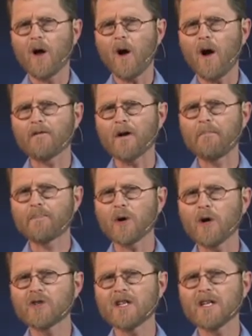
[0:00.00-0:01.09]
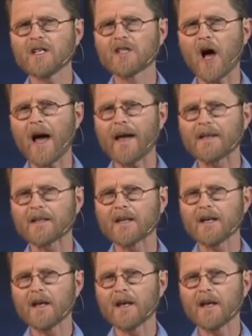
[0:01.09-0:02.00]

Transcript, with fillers: of a protein diet